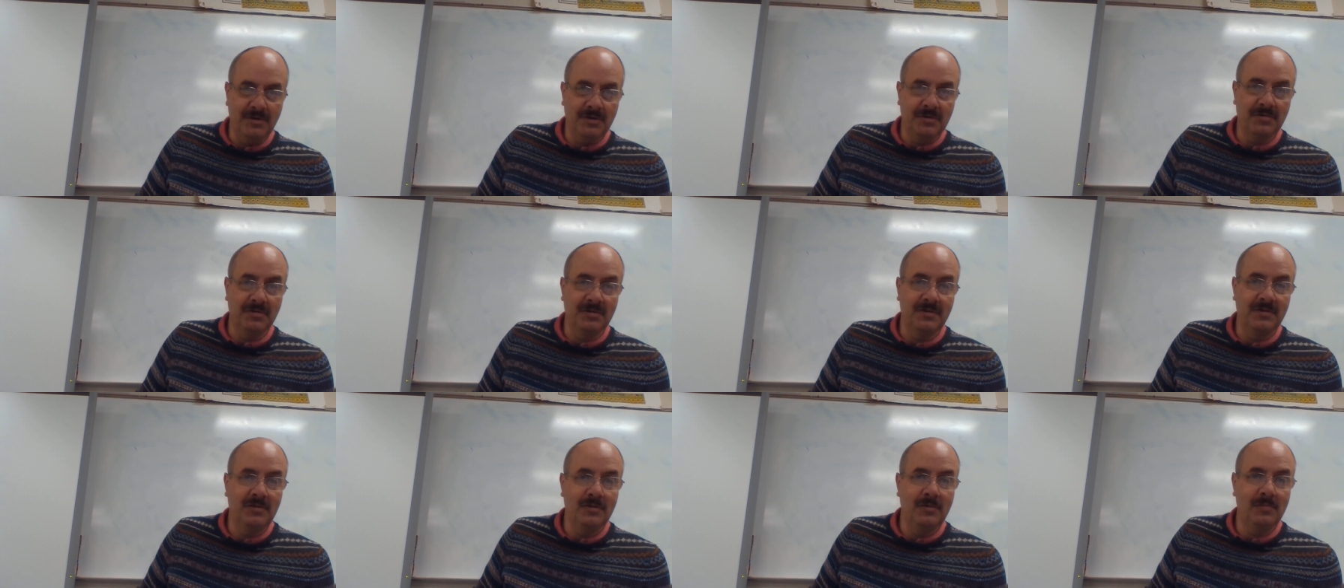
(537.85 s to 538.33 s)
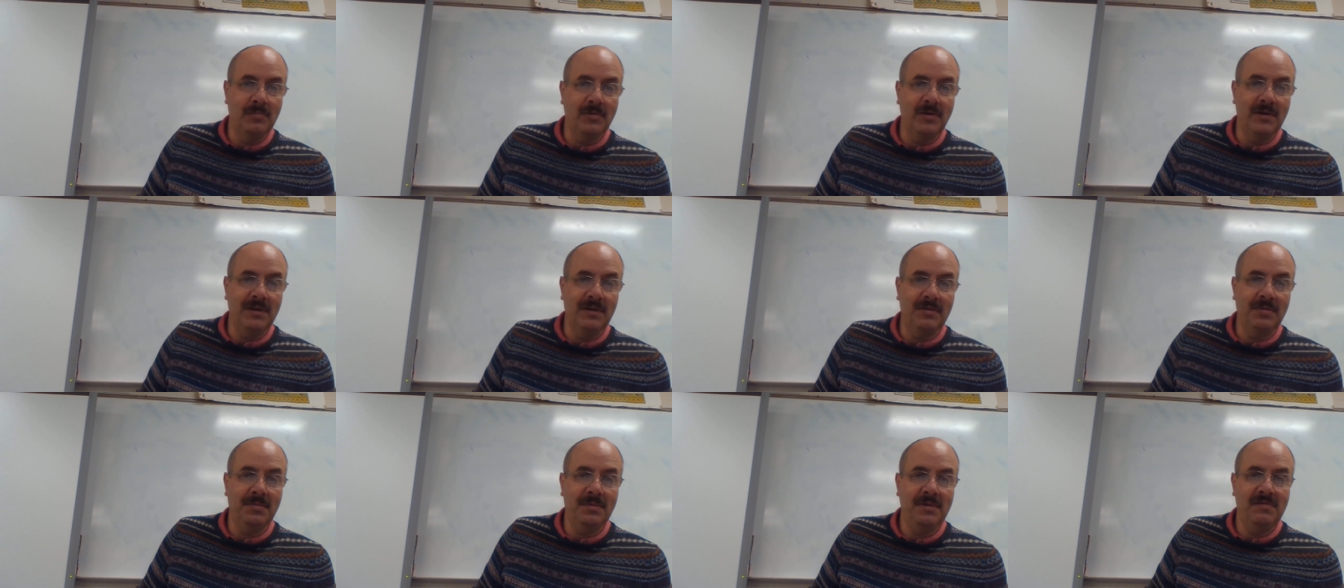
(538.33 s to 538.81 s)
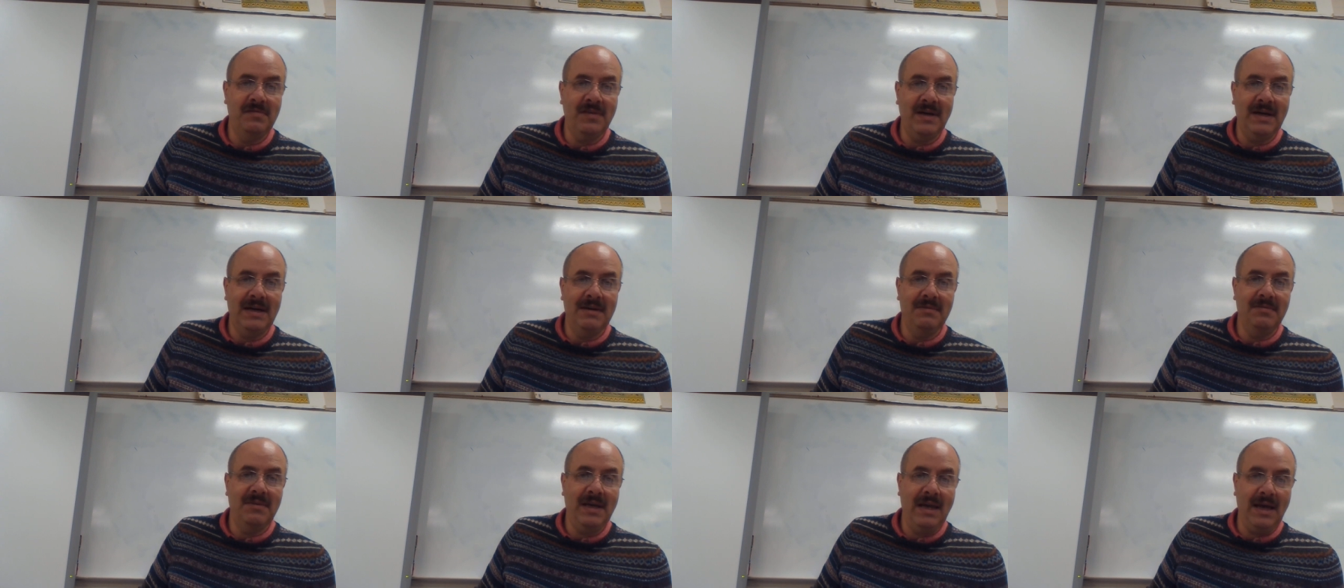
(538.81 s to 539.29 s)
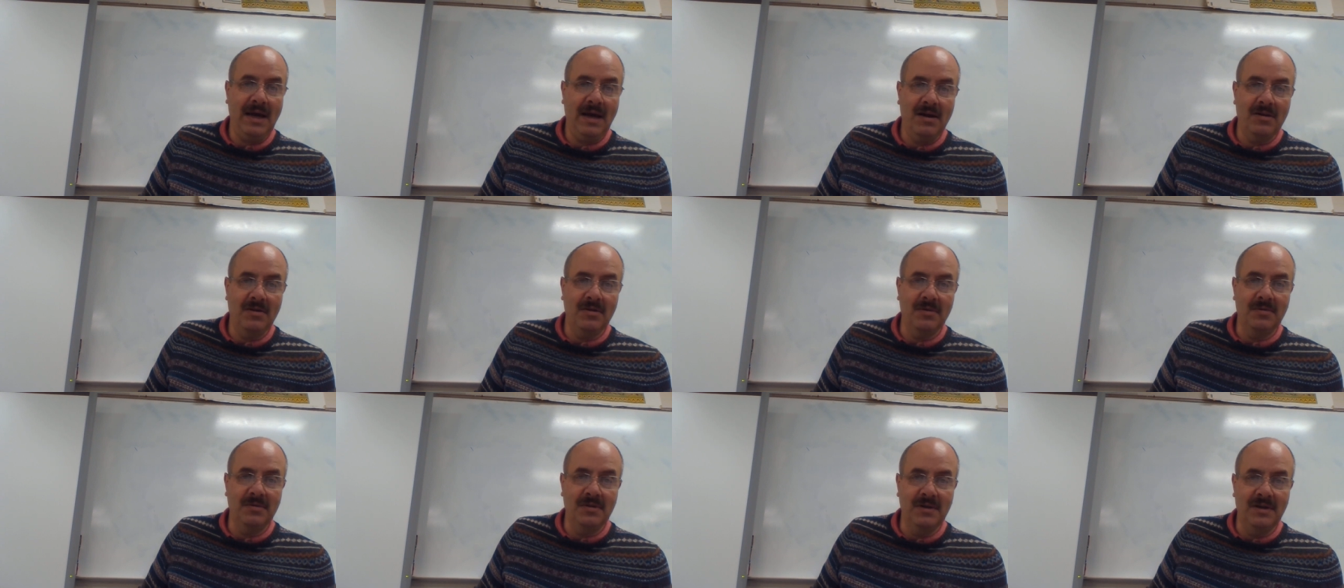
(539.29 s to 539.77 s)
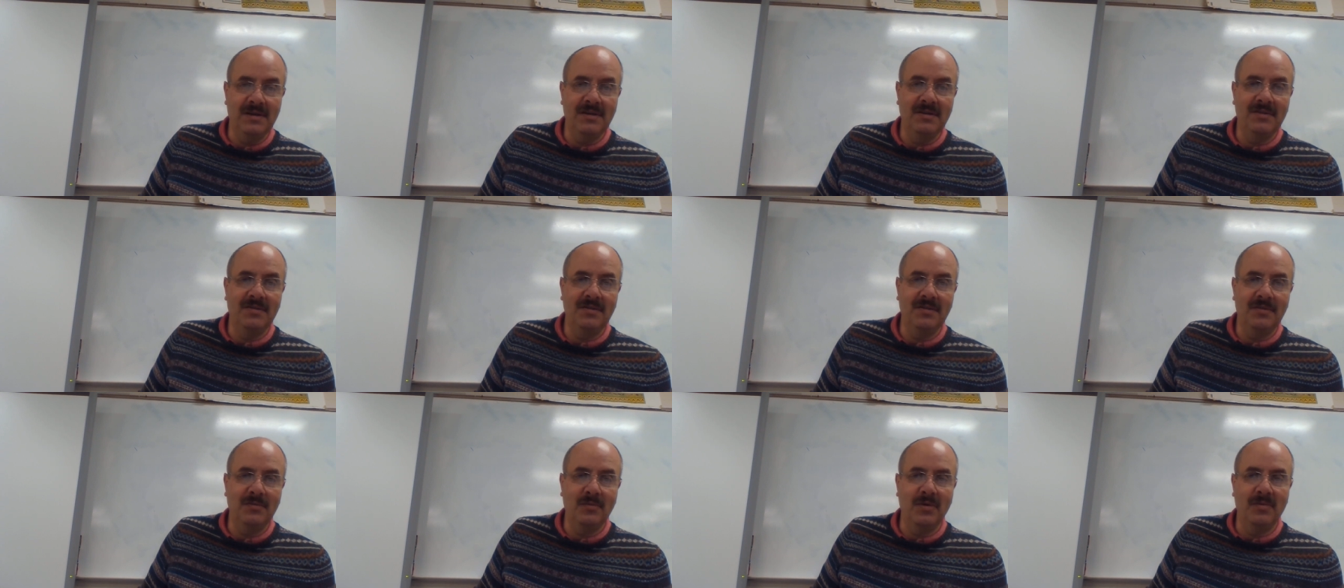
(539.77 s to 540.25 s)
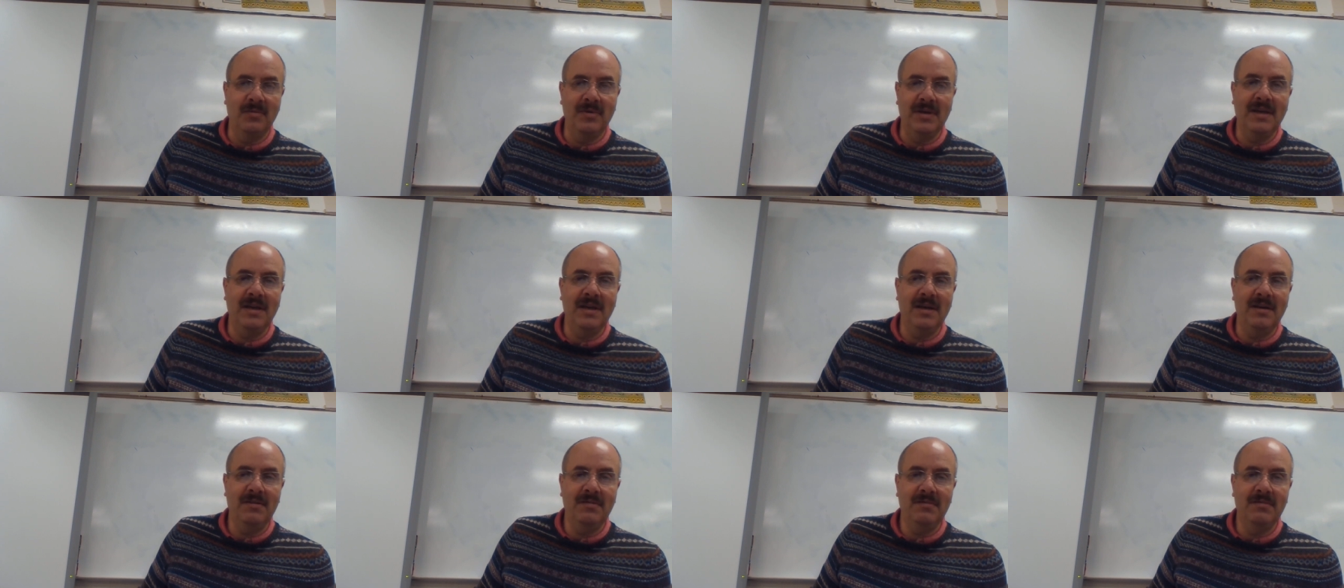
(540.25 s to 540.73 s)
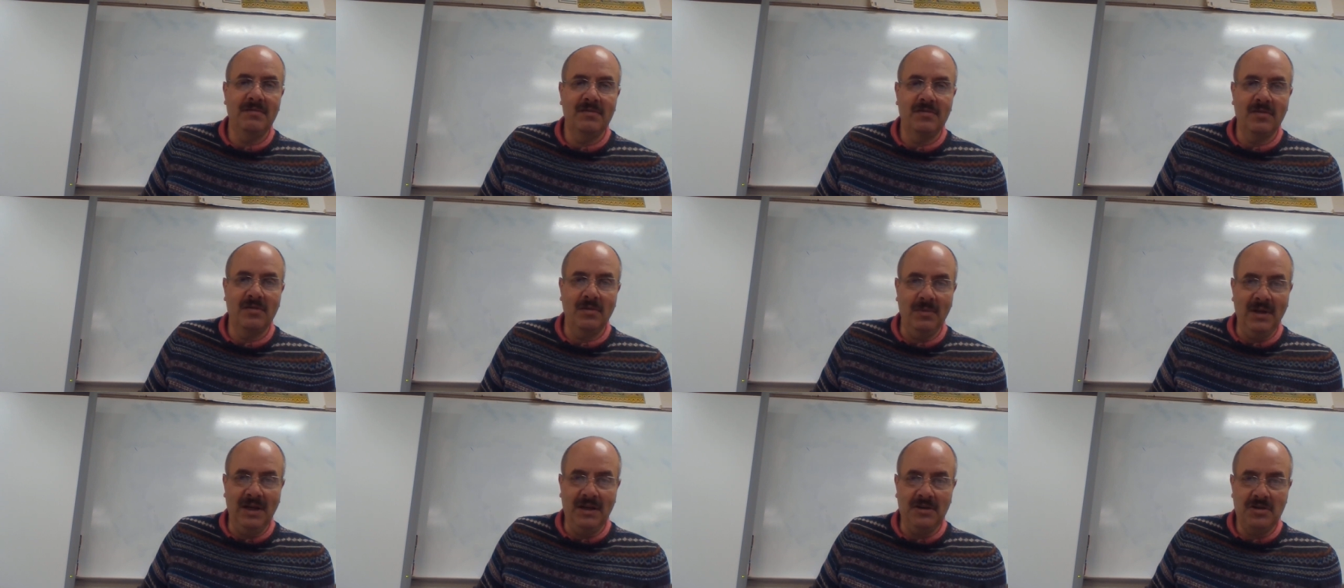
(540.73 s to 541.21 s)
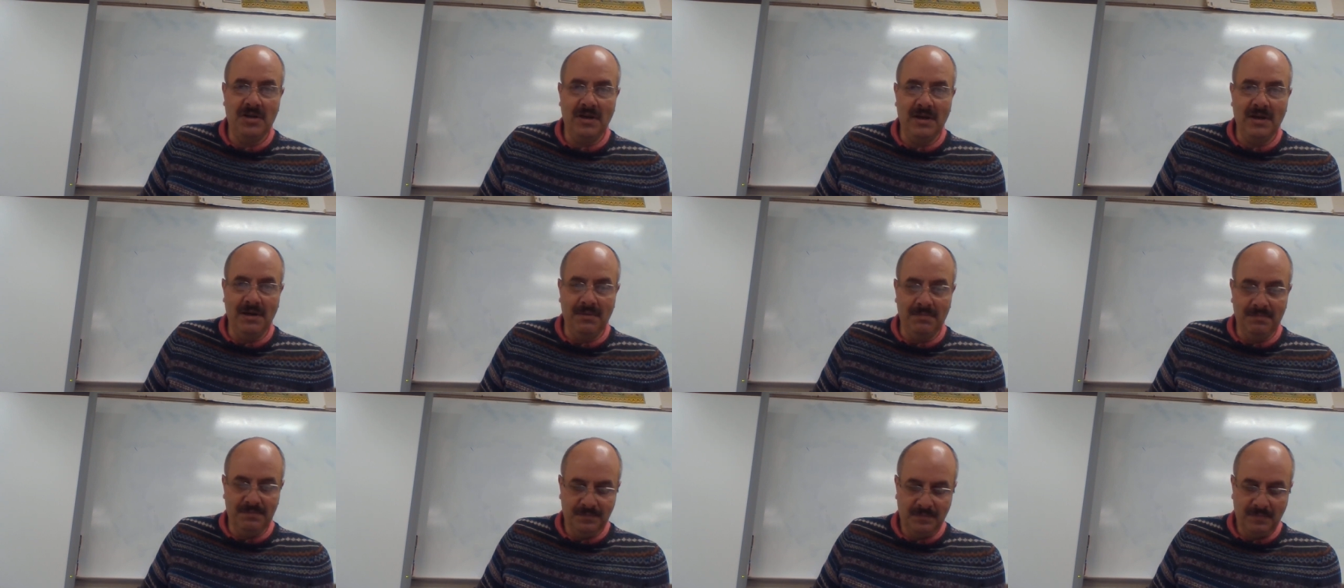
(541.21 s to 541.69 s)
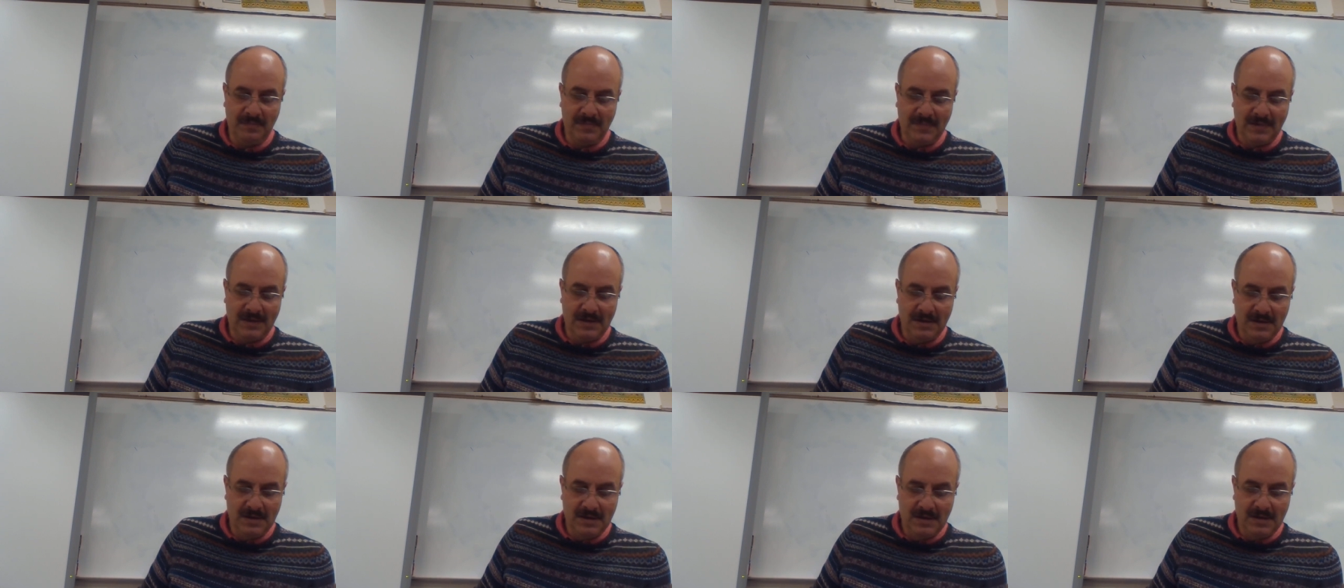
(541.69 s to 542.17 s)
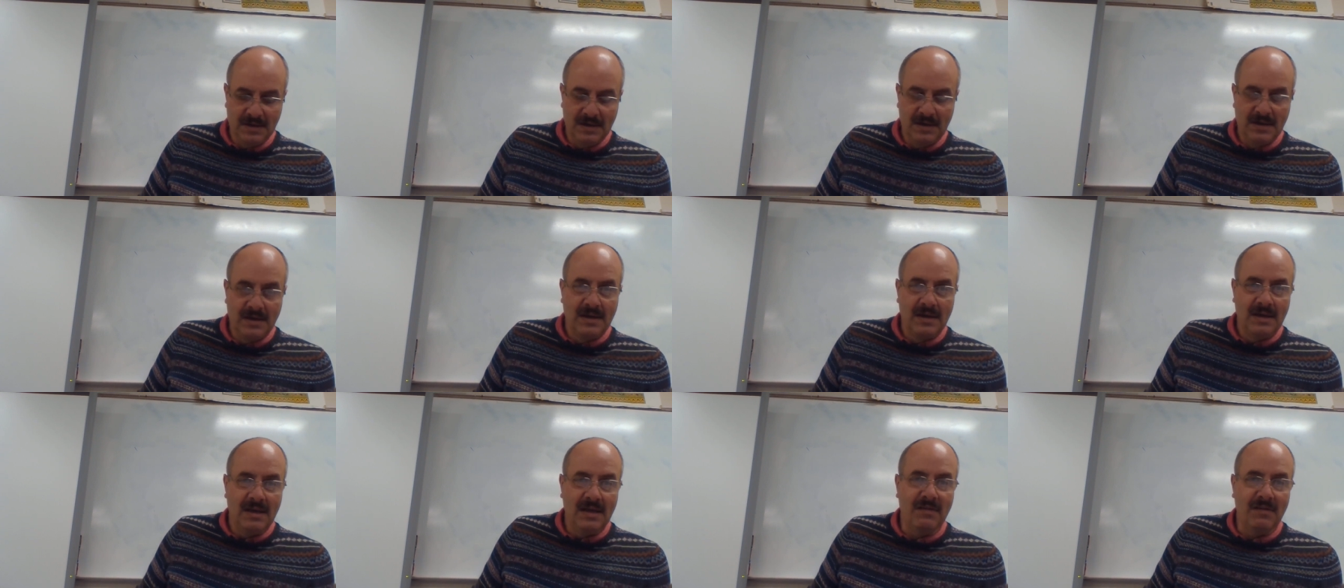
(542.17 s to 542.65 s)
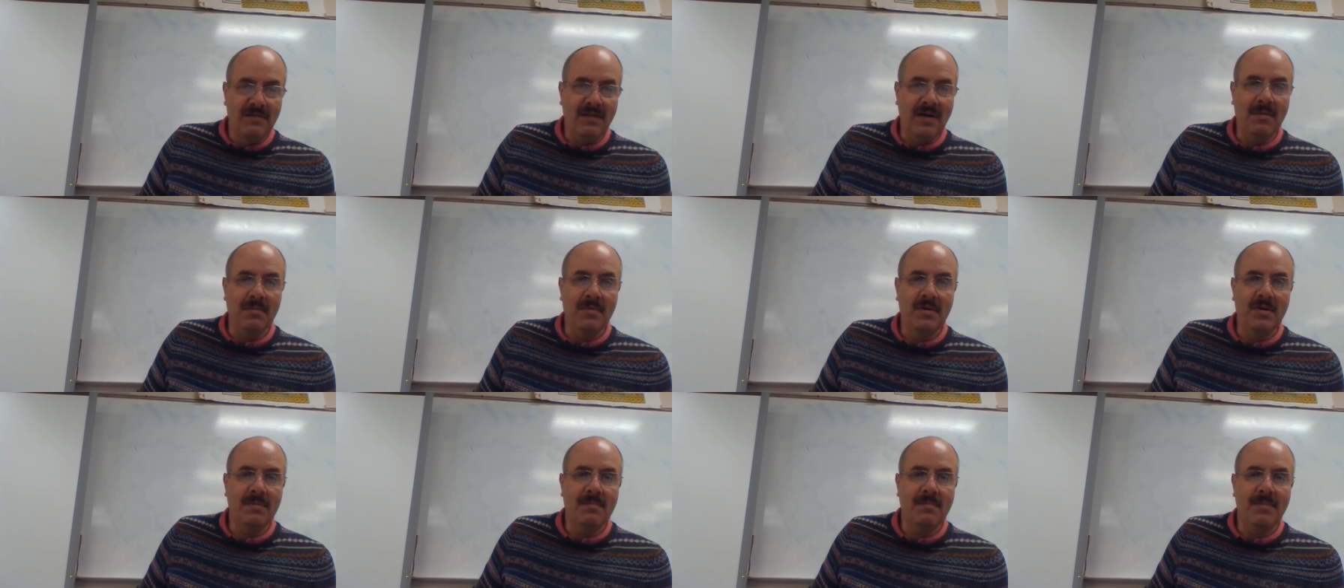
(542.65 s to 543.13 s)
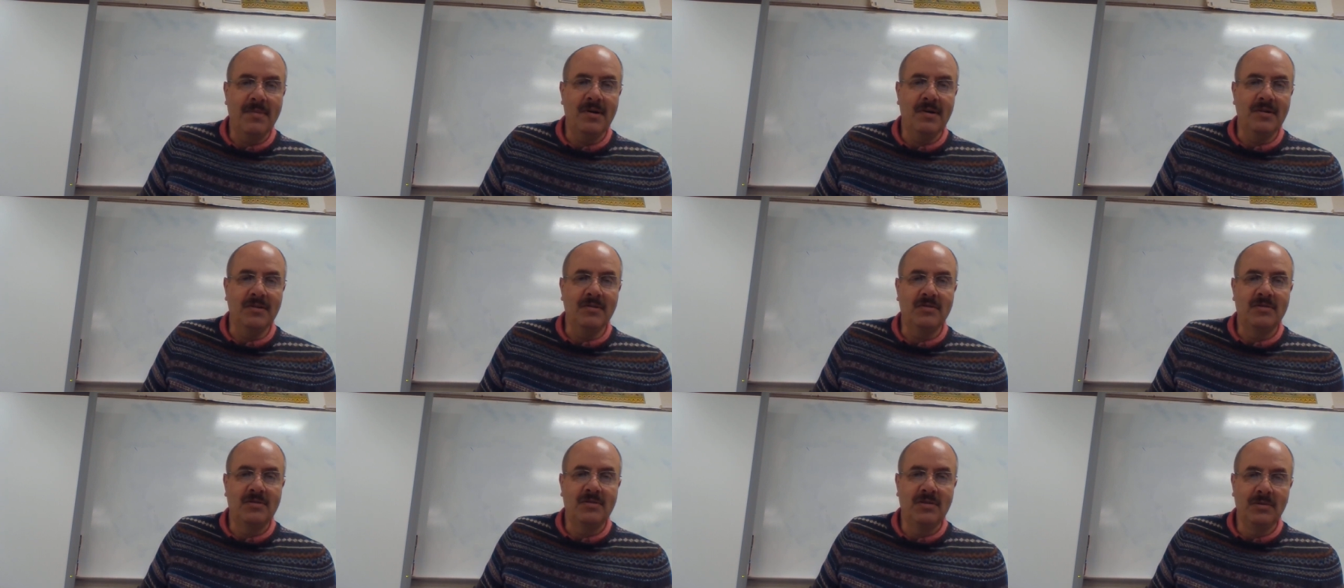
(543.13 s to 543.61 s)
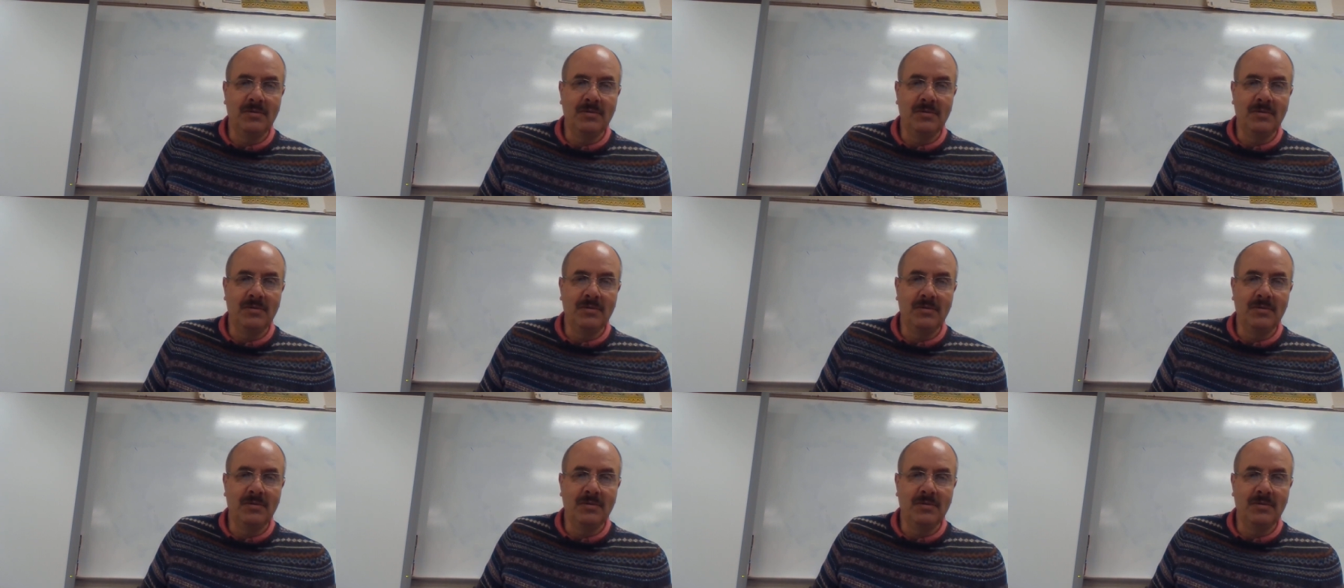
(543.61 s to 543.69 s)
which was 2.35 calories is what we get from that chip. If I'm going to burn